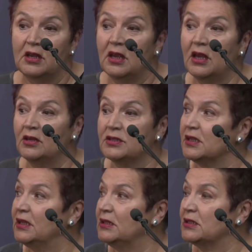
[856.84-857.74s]
And
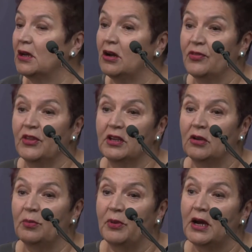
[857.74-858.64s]
indeed, I think
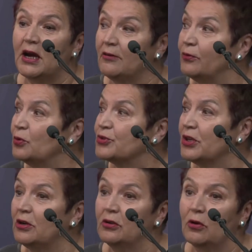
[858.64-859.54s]
on behalf
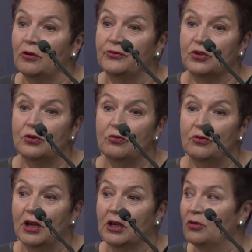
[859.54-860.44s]
also of Tū
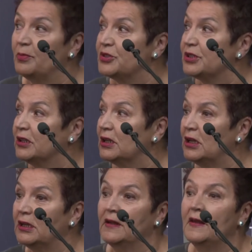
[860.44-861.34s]
Rūnanga in
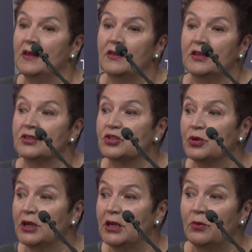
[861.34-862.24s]
particular, that's
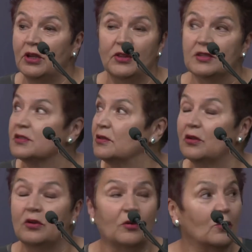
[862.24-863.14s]
Tuahiwi, that's in
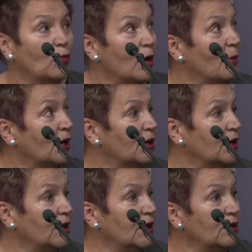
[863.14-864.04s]
the
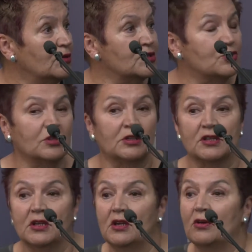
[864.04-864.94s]
Waimakariri district,
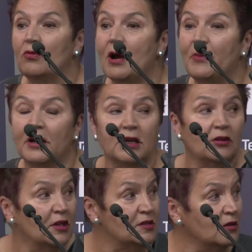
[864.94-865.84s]
Rāpaki,
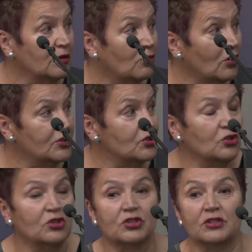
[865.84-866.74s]
that's in the
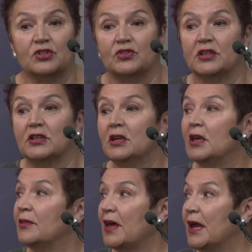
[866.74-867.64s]
Christchurch district,
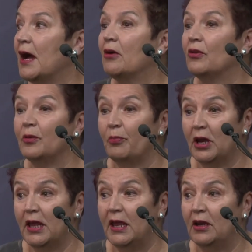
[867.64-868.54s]
they are in the
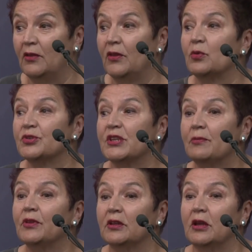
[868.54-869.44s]
plan, and that was
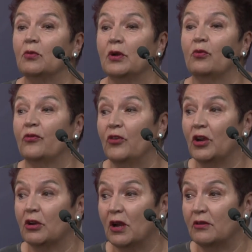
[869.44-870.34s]
something that we were very
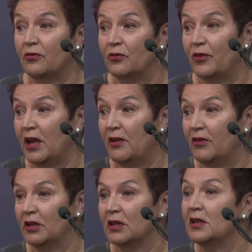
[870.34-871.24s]
grateful for
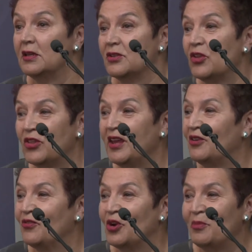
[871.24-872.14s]
having. So thank you
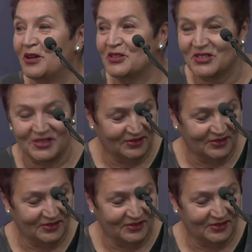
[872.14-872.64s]
very much.